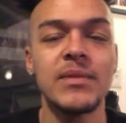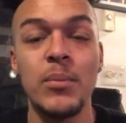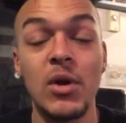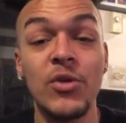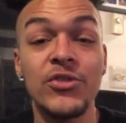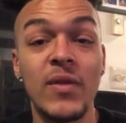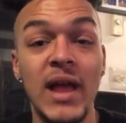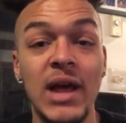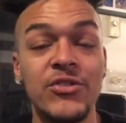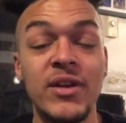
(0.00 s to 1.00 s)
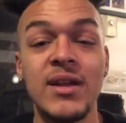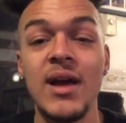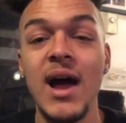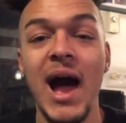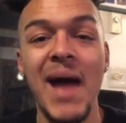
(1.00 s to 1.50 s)
But also, like I said,
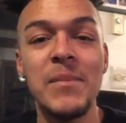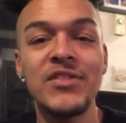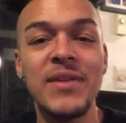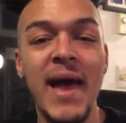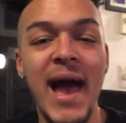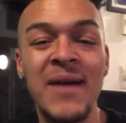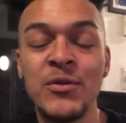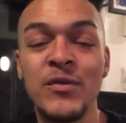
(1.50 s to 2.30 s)
I missed half